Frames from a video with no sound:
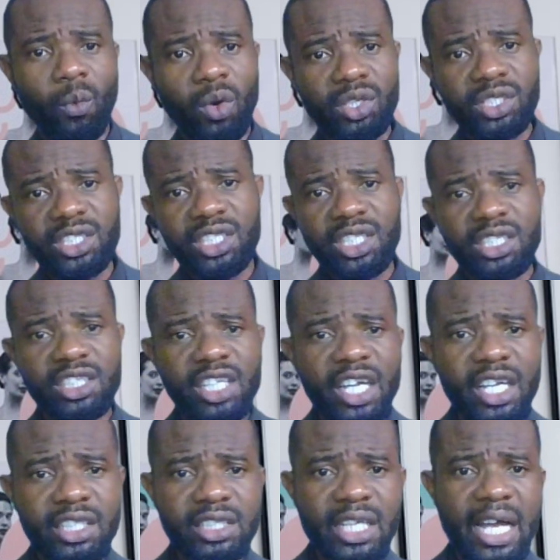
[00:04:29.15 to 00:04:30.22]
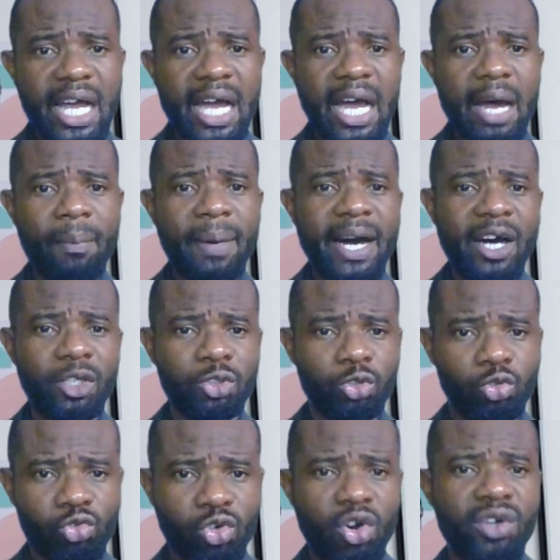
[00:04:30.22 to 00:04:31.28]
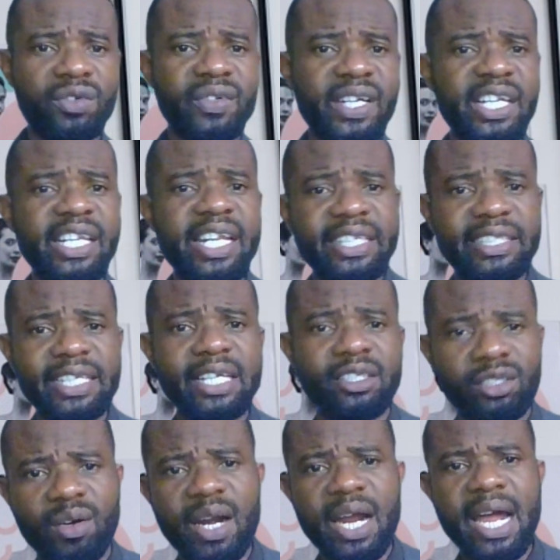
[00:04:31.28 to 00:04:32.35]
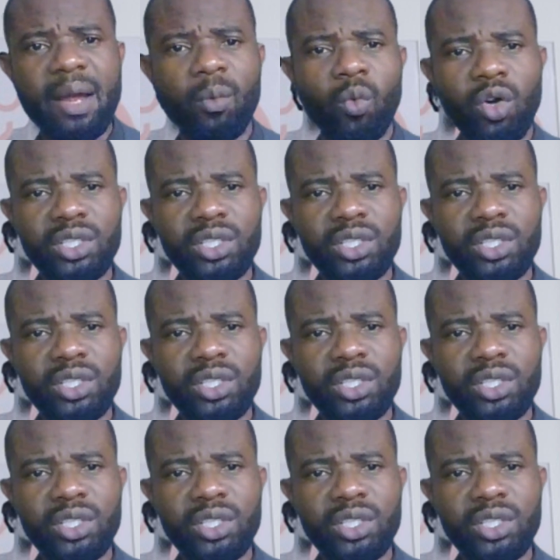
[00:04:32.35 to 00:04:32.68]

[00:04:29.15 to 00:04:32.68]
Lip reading: What is the data about drug-related crime?